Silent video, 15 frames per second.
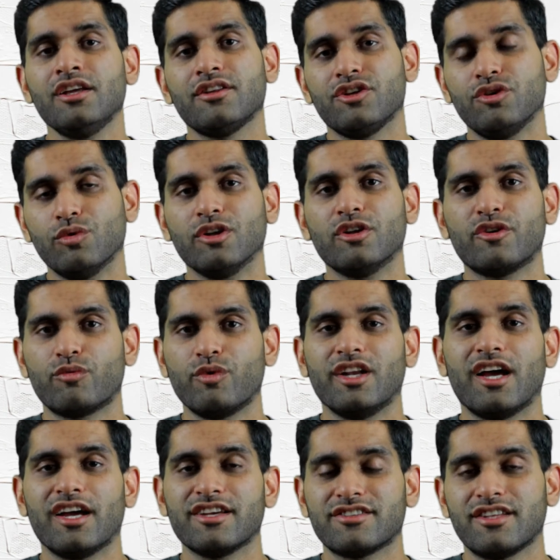you will
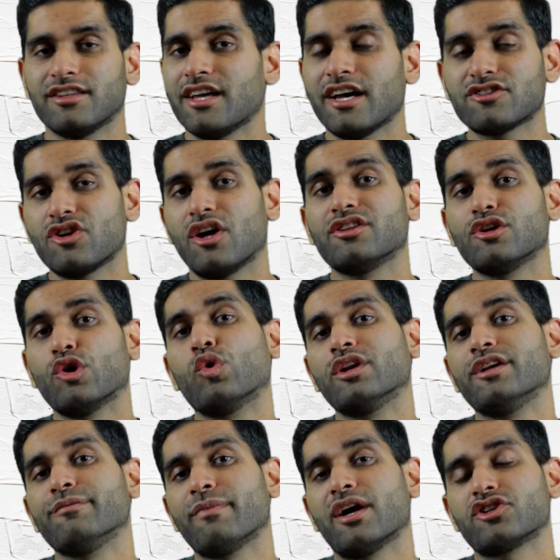realize that that's not the
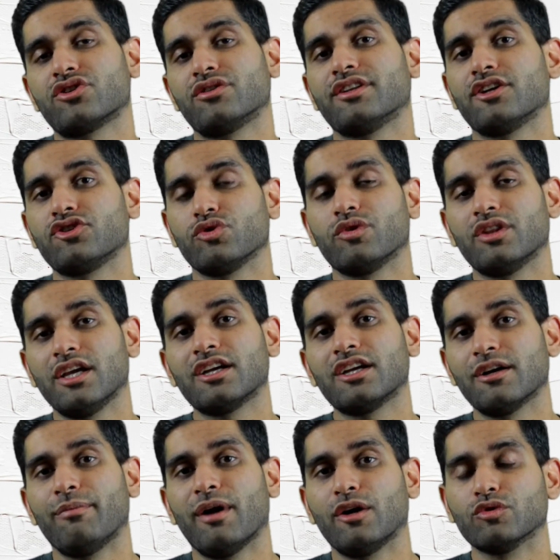only measure that you think
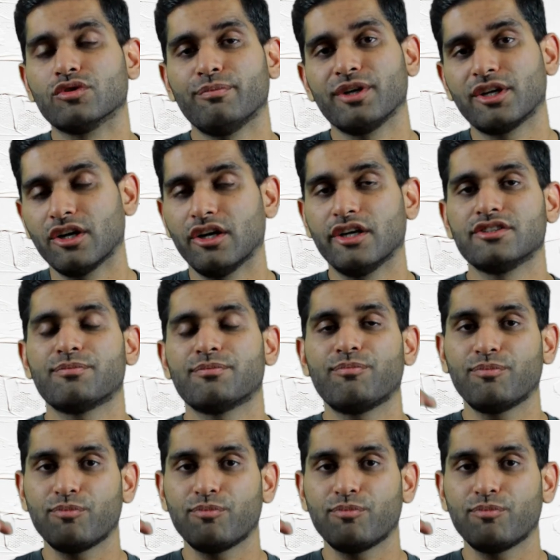about, because